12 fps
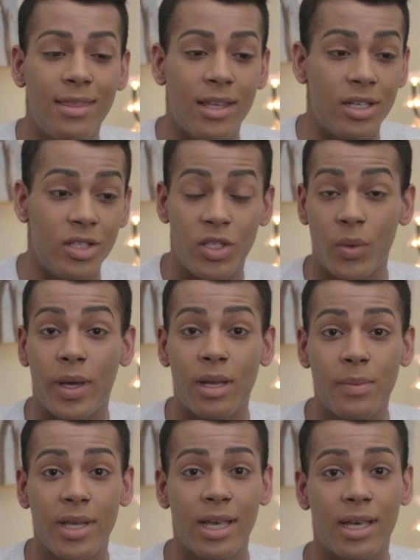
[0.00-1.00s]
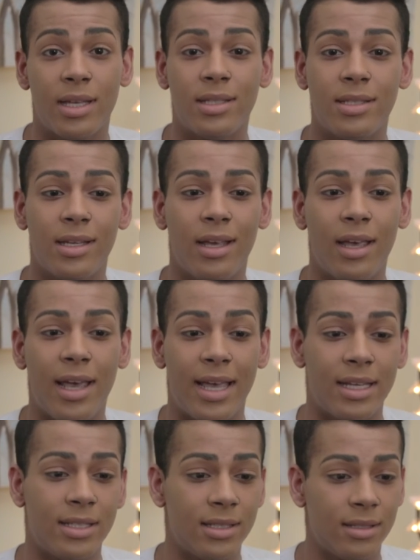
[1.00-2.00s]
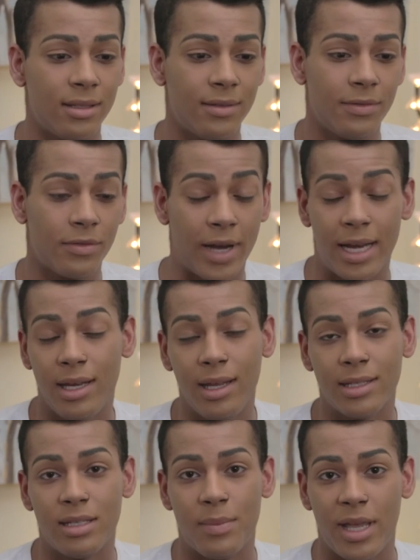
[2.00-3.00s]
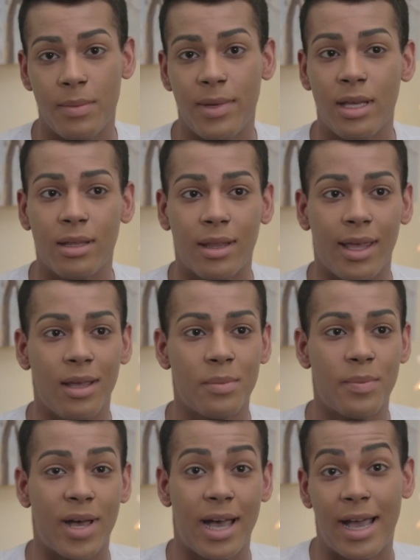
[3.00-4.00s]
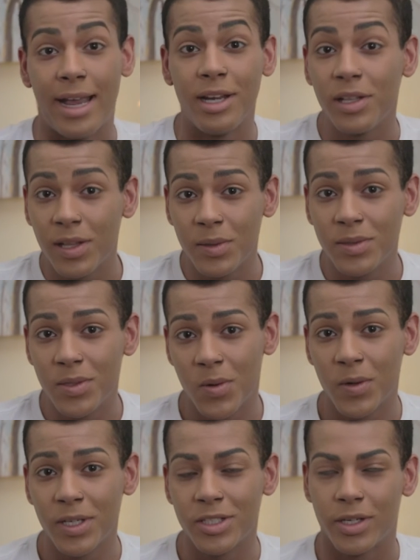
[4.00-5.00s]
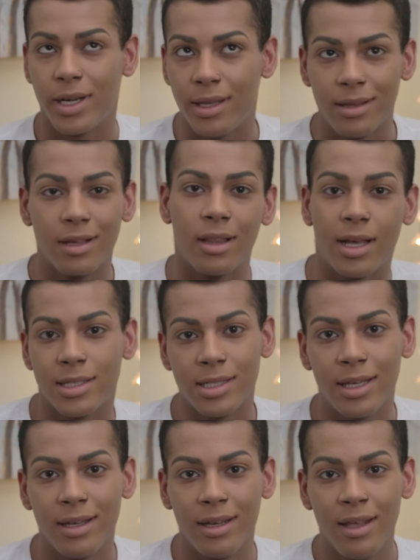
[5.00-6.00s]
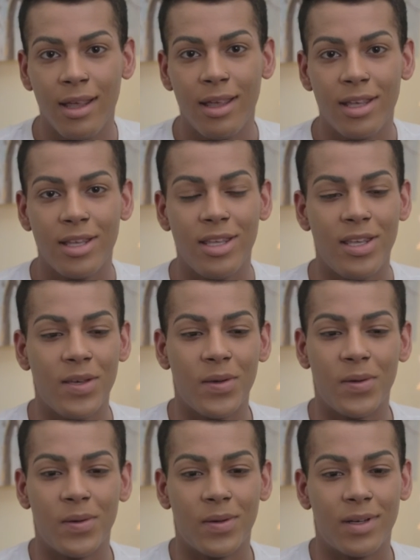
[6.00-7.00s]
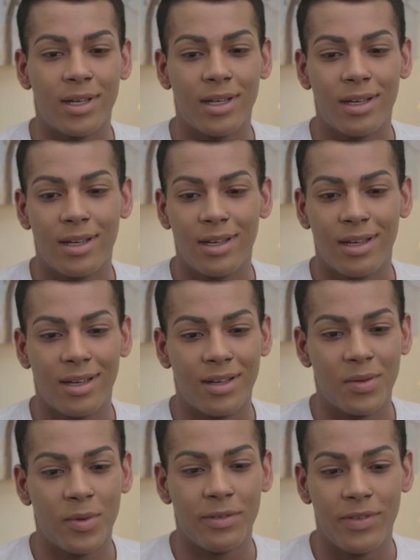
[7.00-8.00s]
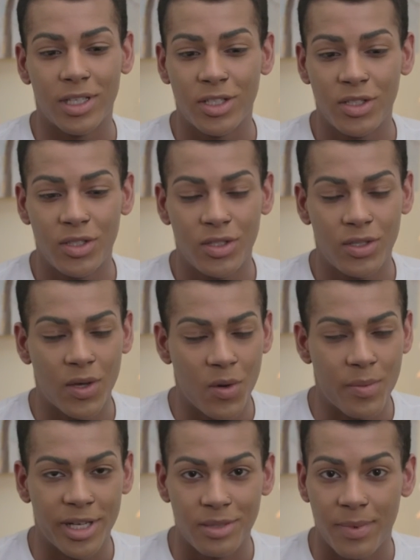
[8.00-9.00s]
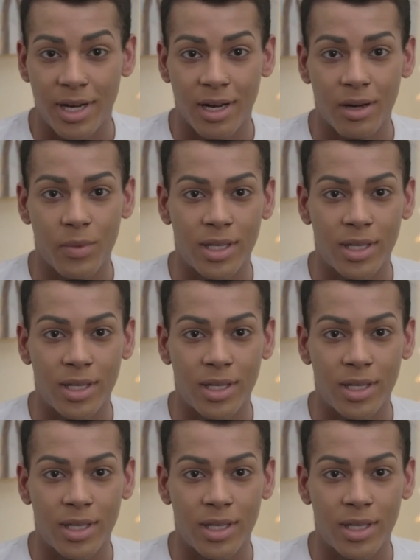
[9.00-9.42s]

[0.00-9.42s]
then do it. Because as frightening as it may be, like behind closed doors or in the closet, you will feel so much better